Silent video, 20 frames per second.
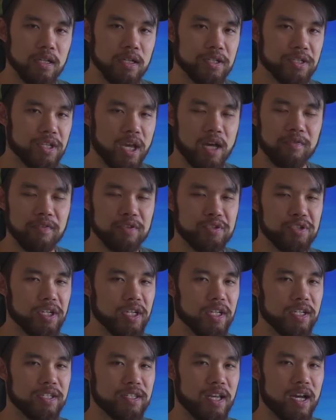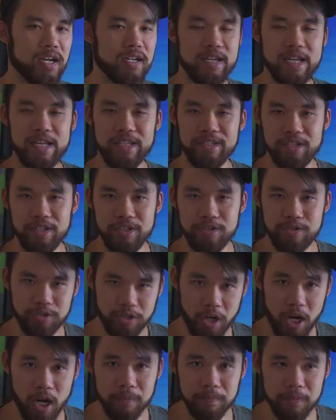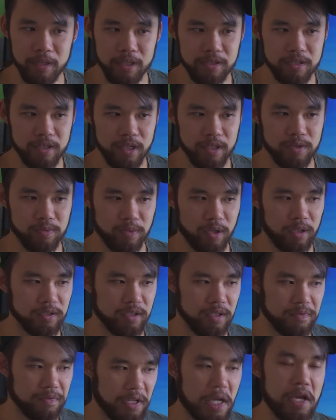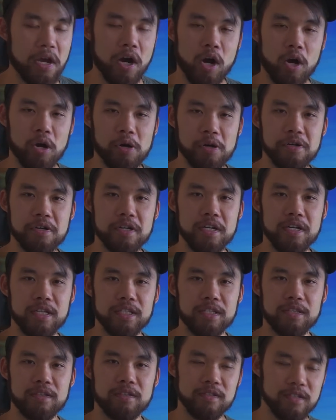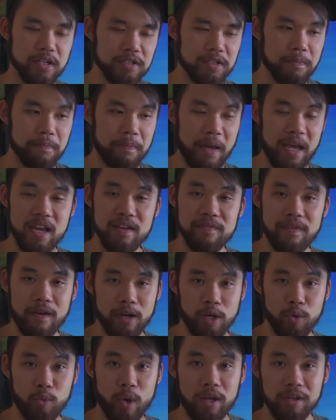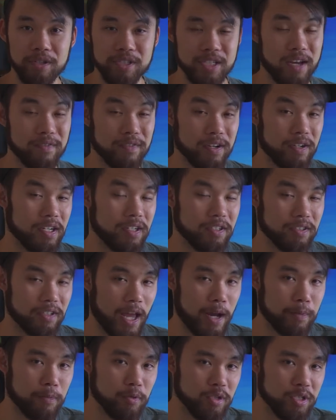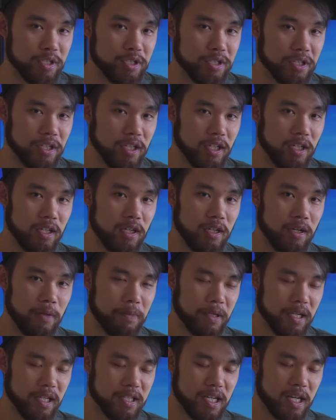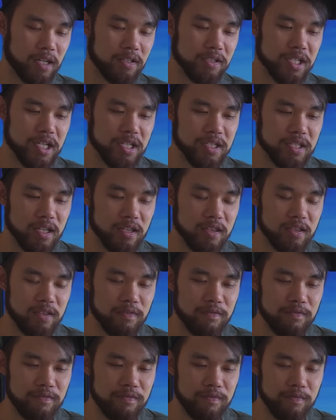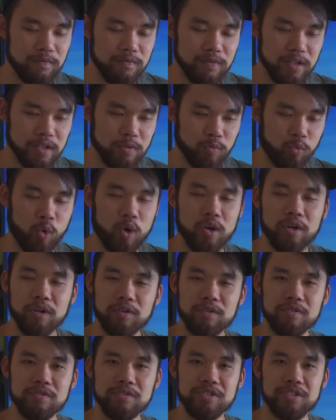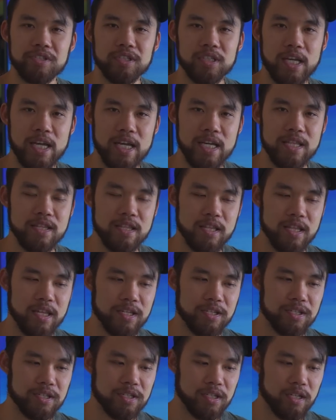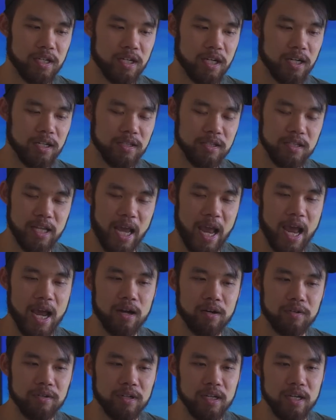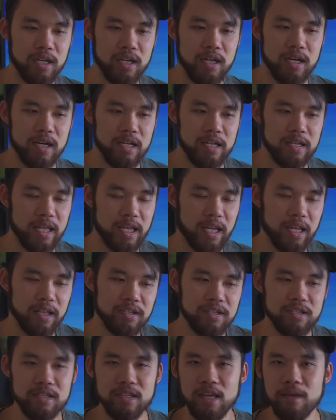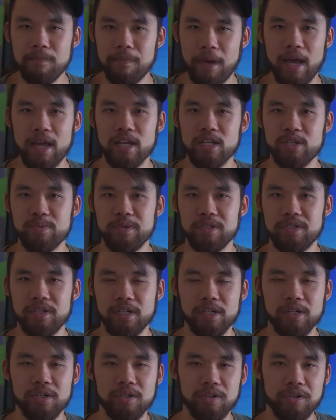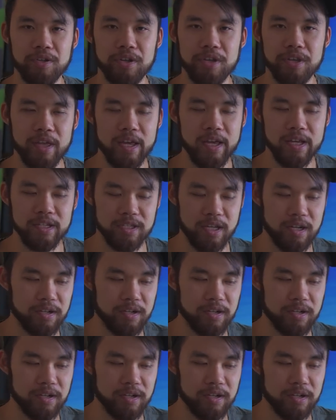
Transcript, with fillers: Salvaging is not an easy job. It's, it's relatively hard and it doesn't pay very well. It's not very glamorous, but it tells us that the workers in this uh, town, they can see past material things.